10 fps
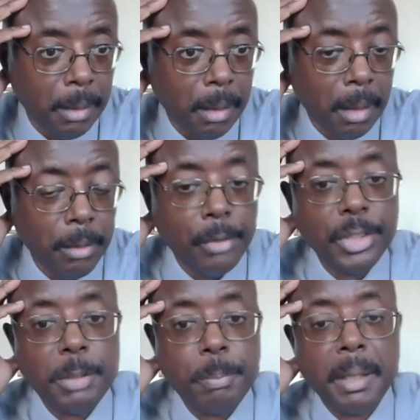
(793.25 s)

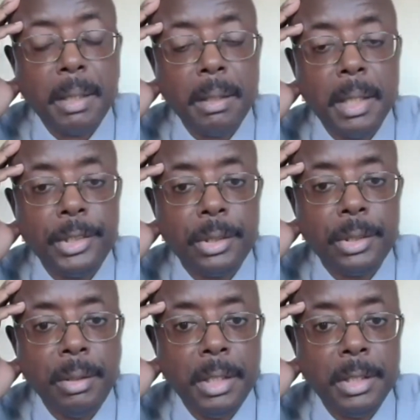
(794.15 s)
Another
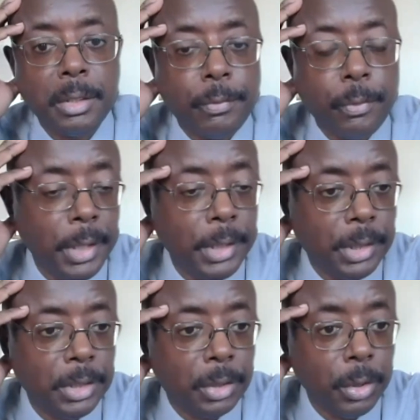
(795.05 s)
speculation is the
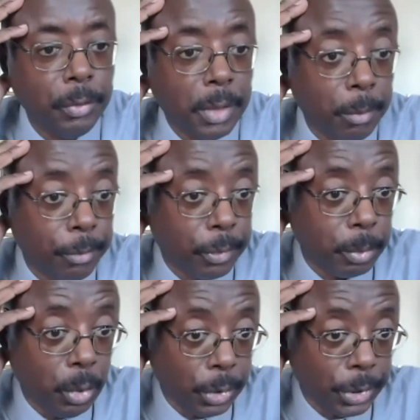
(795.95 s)
voyages could have come from
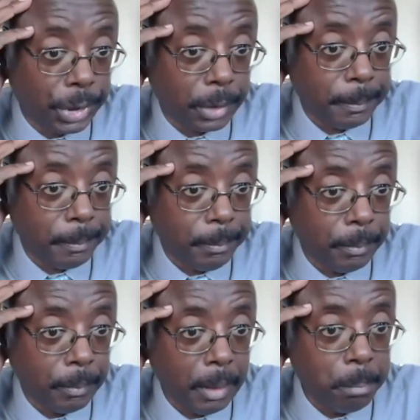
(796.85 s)
Kush.
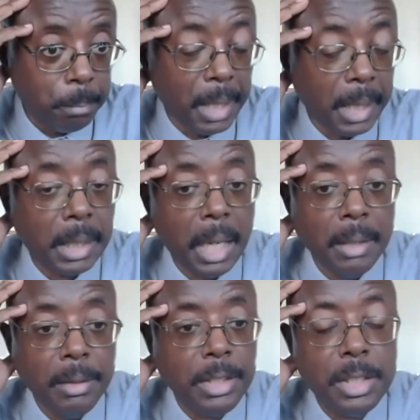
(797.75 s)
But
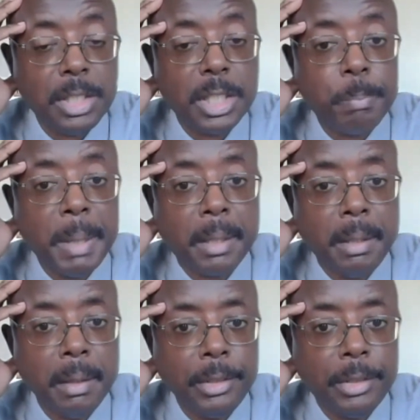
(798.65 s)
again, this is
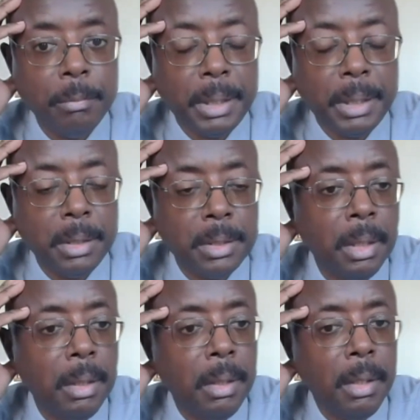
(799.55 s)
speculation, because
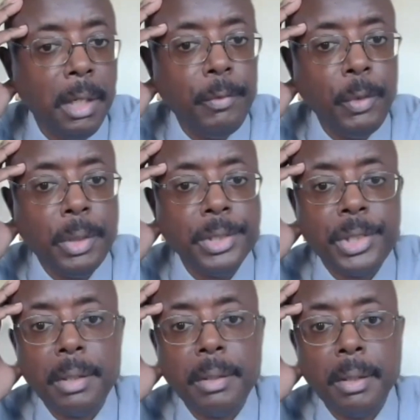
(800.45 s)
if you
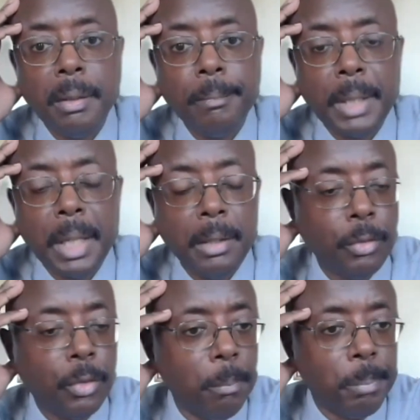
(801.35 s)
consider that you've
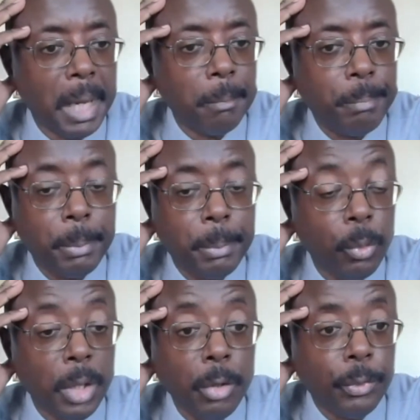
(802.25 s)
got black people
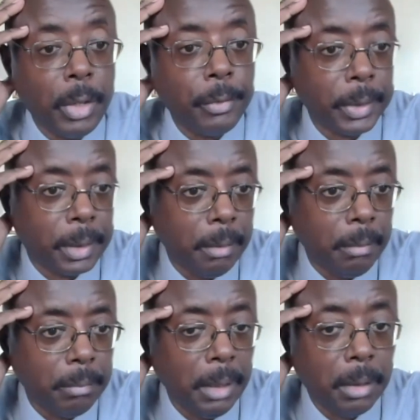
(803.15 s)
all over Africa,
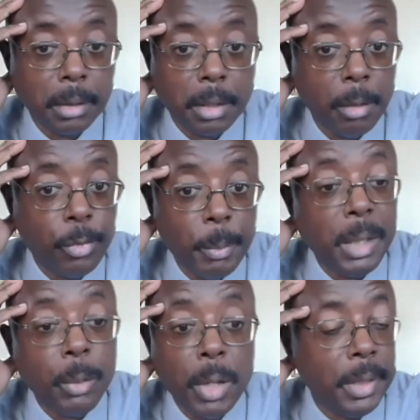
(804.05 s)
they could have come from
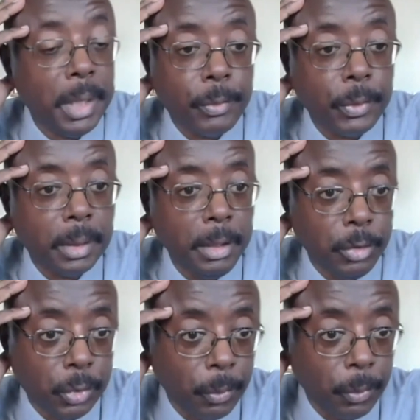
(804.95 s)
anywhere in Africa,
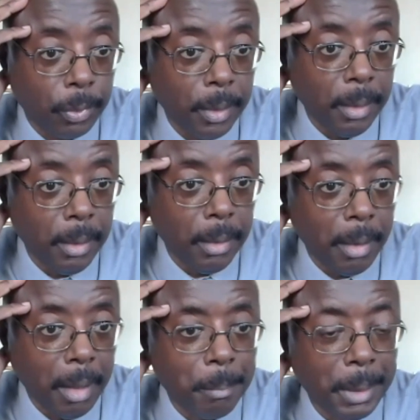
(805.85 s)
in truth.
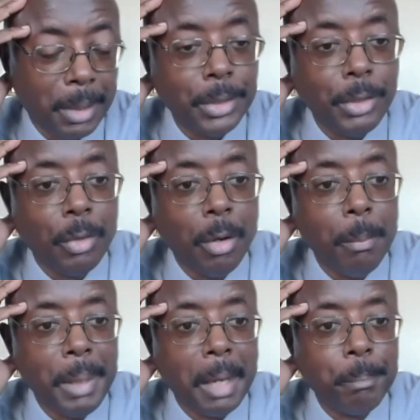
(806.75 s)
And because you've
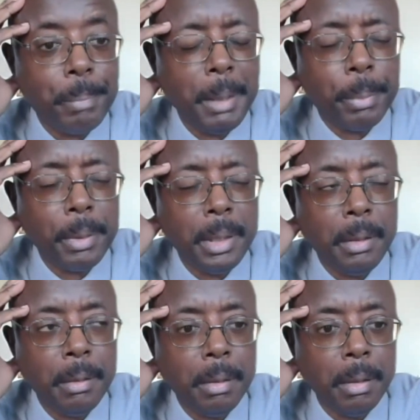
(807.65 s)
got black people
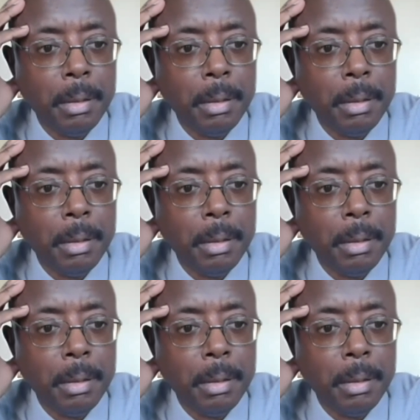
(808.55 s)
in